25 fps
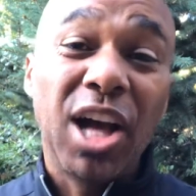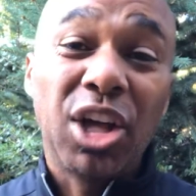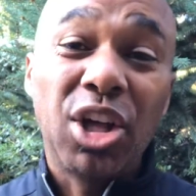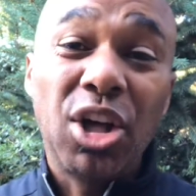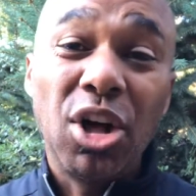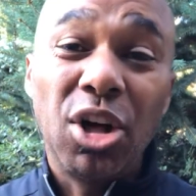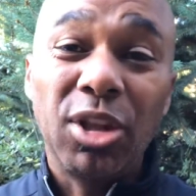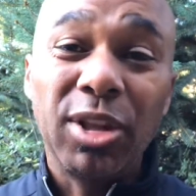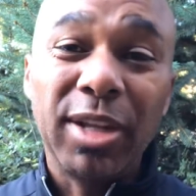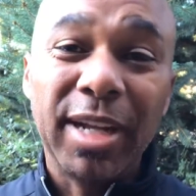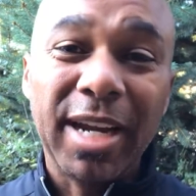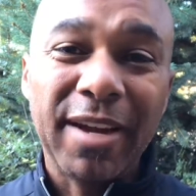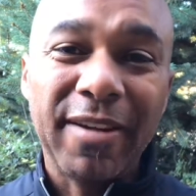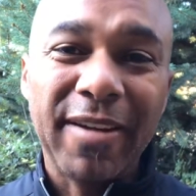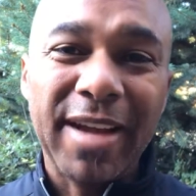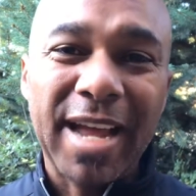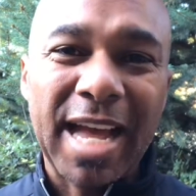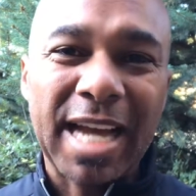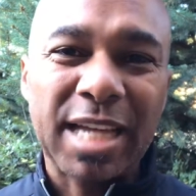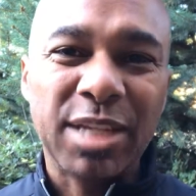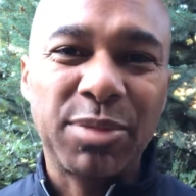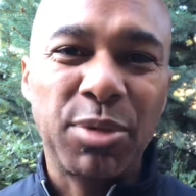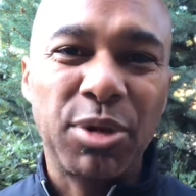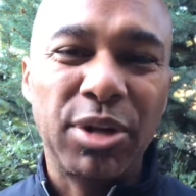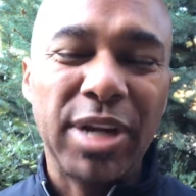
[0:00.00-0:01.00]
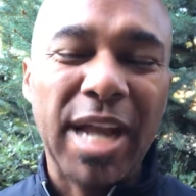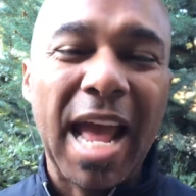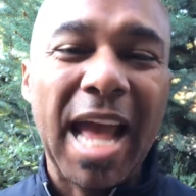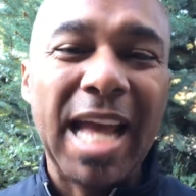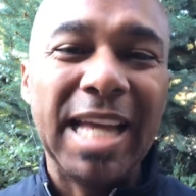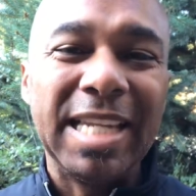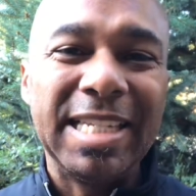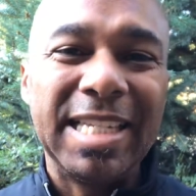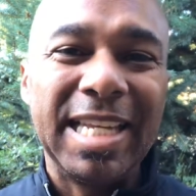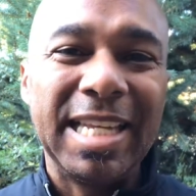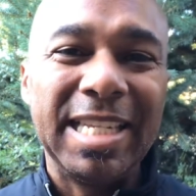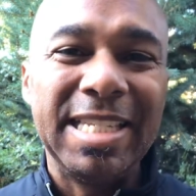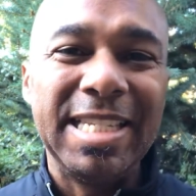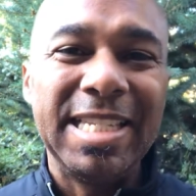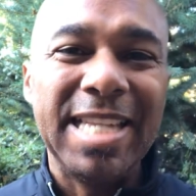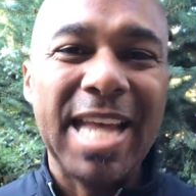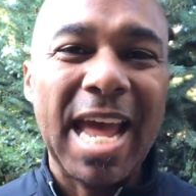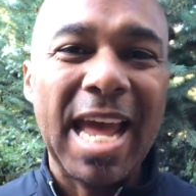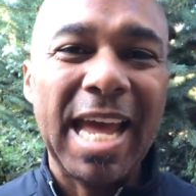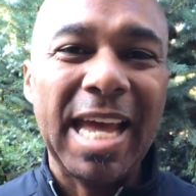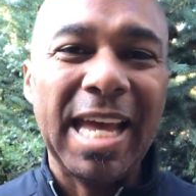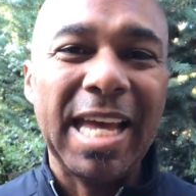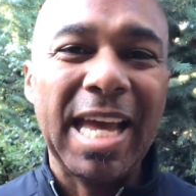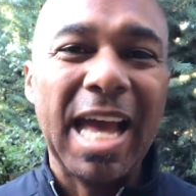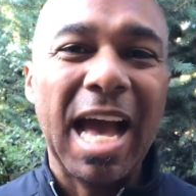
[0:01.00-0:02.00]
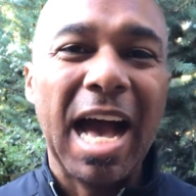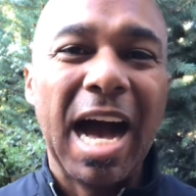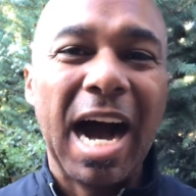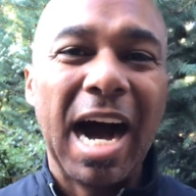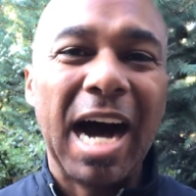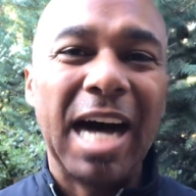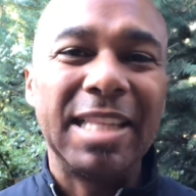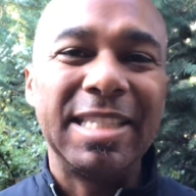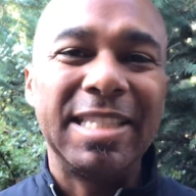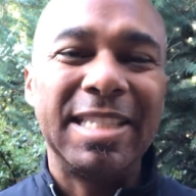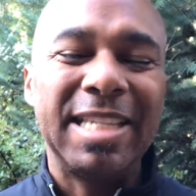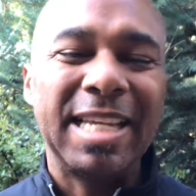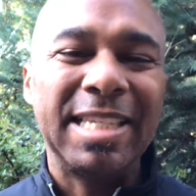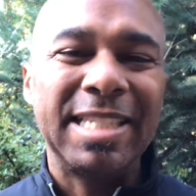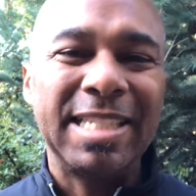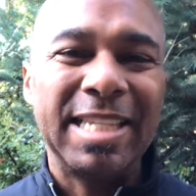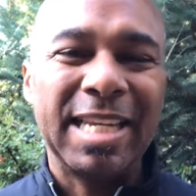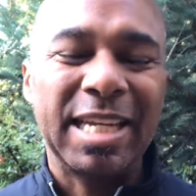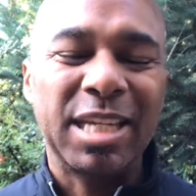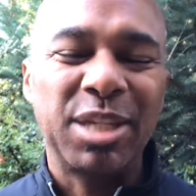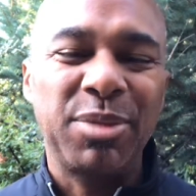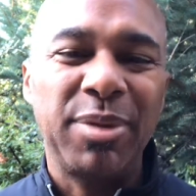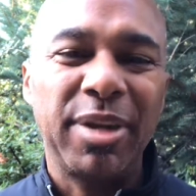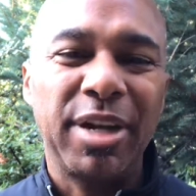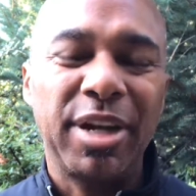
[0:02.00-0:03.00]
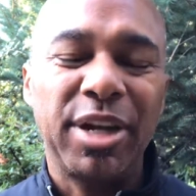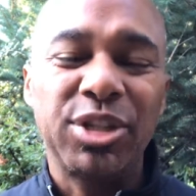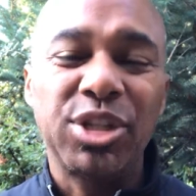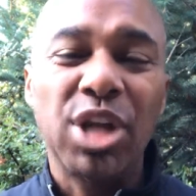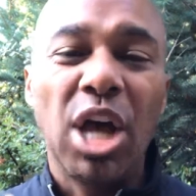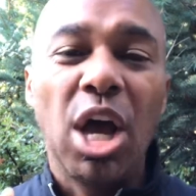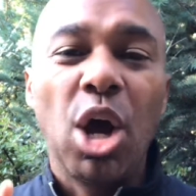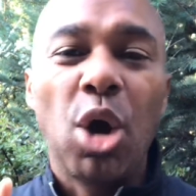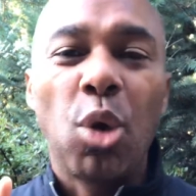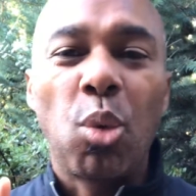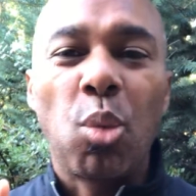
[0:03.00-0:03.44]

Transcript: culinary expert, and today on Zesty Experience,